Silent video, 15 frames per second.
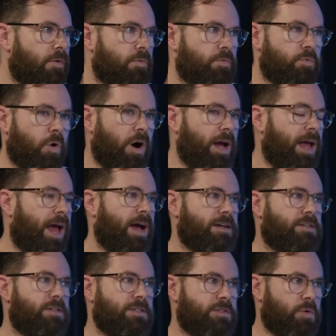right
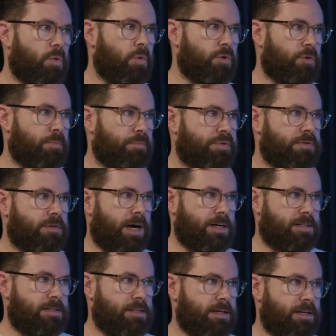action is
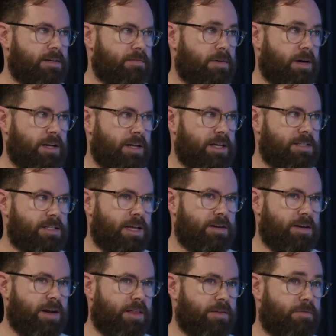orthopraxy, right? Let's add
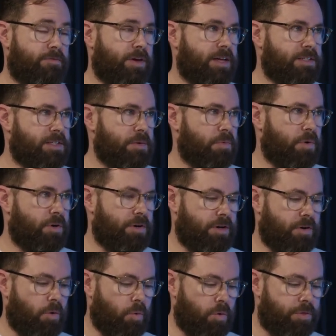another fancy word
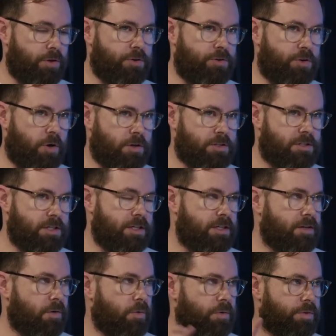in. Mm.
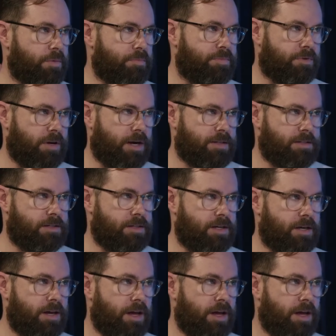Orthodoxy, orthopraxy. Yeah.